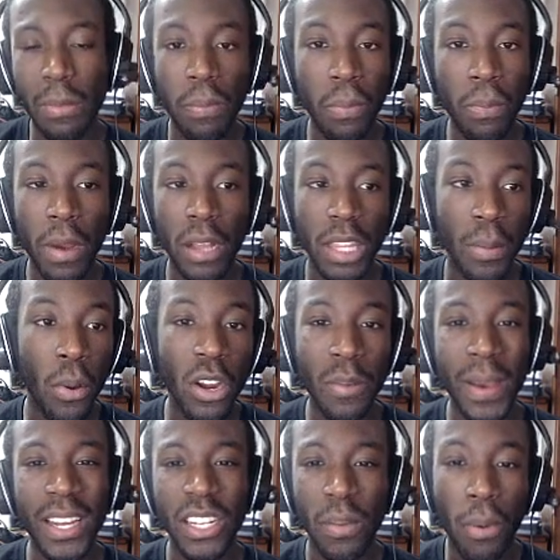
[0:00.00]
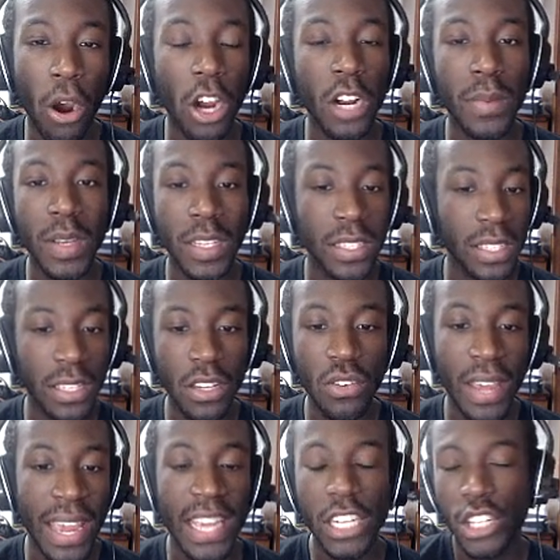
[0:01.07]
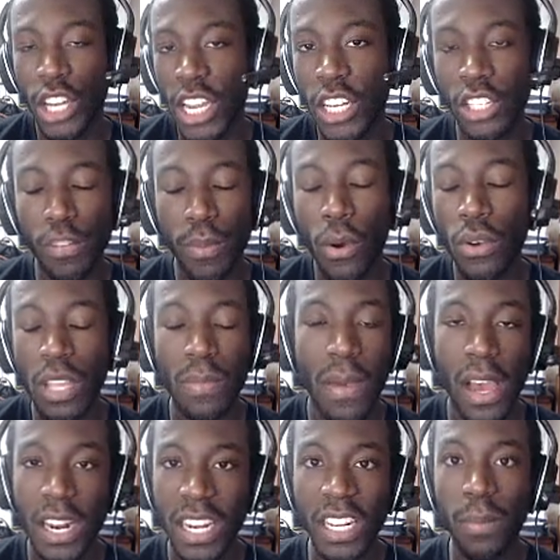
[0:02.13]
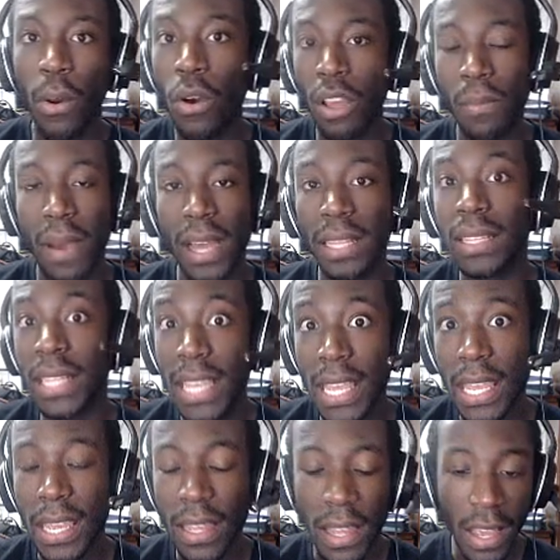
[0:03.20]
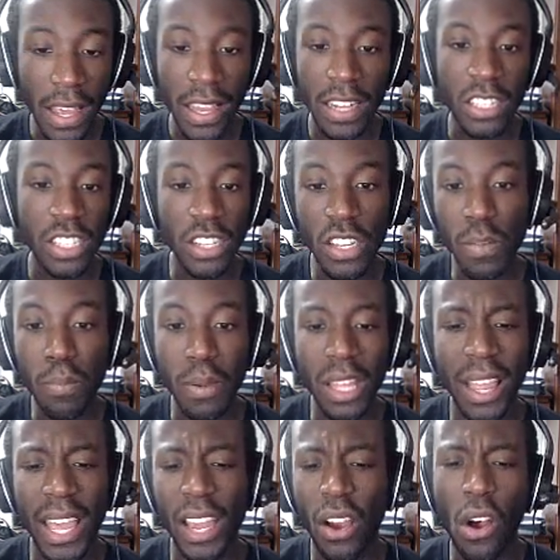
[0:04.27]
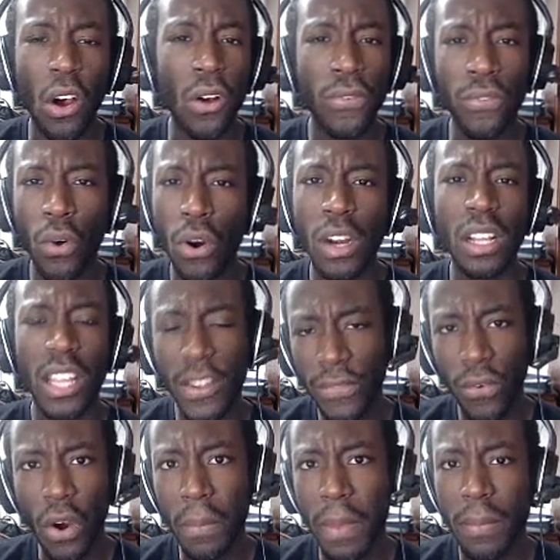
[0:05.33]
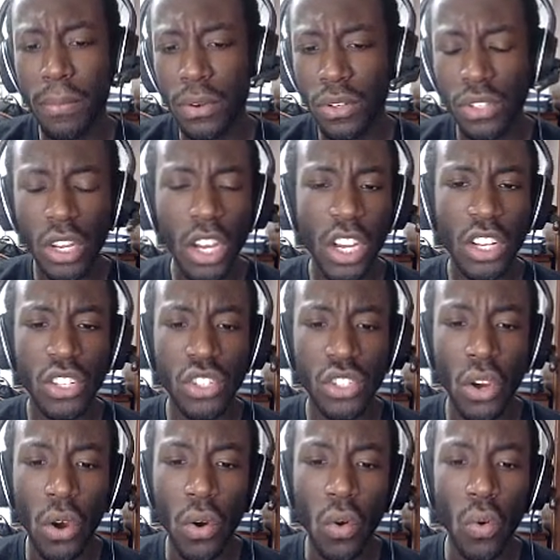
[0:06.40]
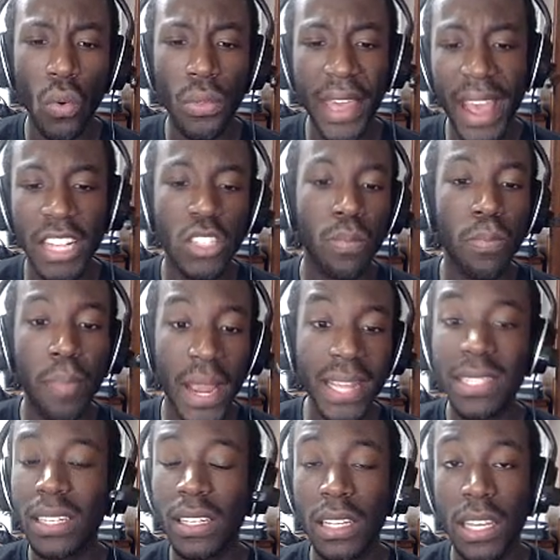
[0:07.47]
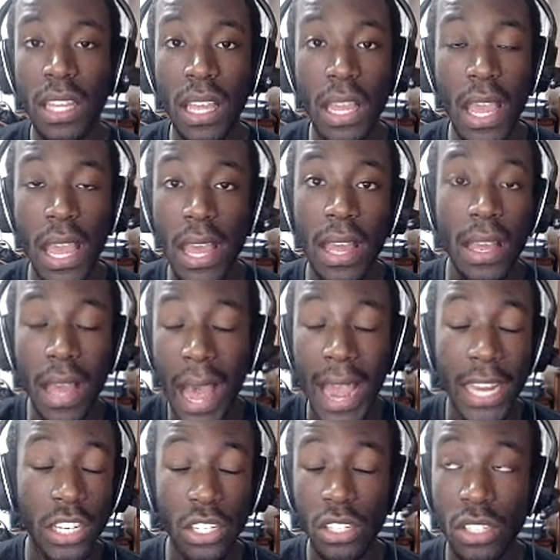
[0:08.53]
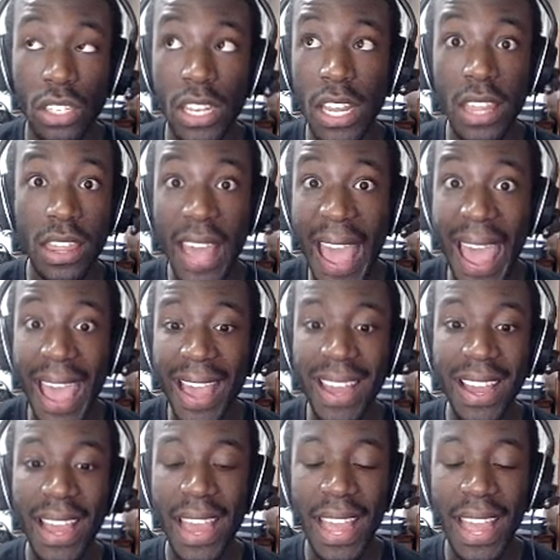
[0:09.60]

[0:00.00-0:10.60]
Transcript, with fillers: up the Pokemon in the party because you can't change your Pokemon in the Pokemon League until you beat like all four of the Elite Four members. So that's basically it. I just did that,